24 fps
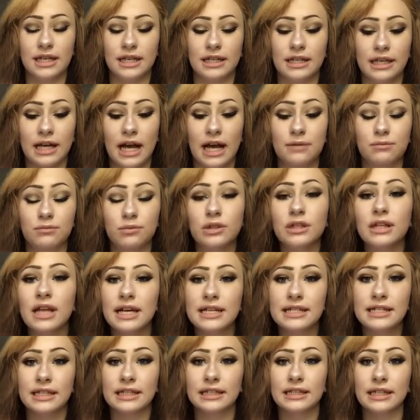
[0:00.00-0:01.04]
and like I'm
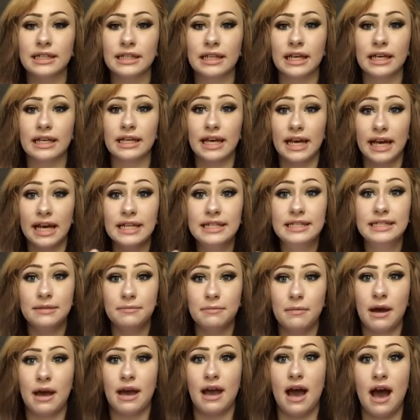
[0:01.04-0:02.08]
realizing that like it's
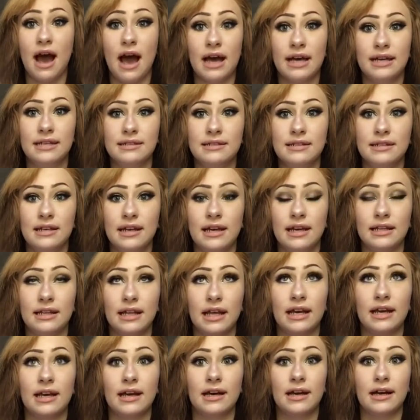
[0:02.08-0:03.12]
in my eyes, and
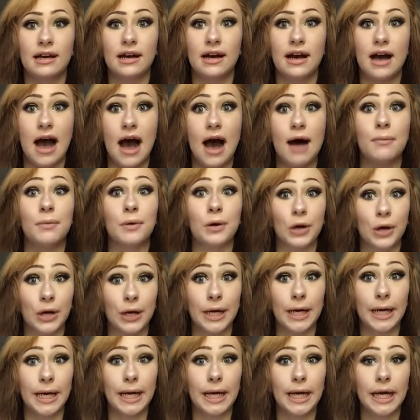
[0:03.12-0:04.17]
like I'm
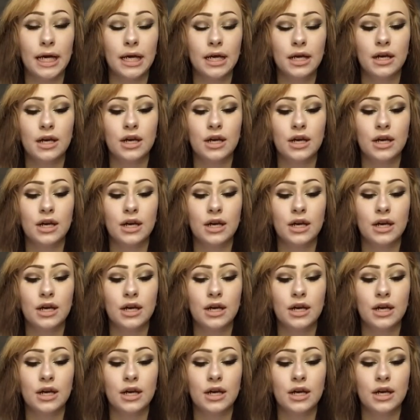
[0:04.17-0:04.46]
hurting.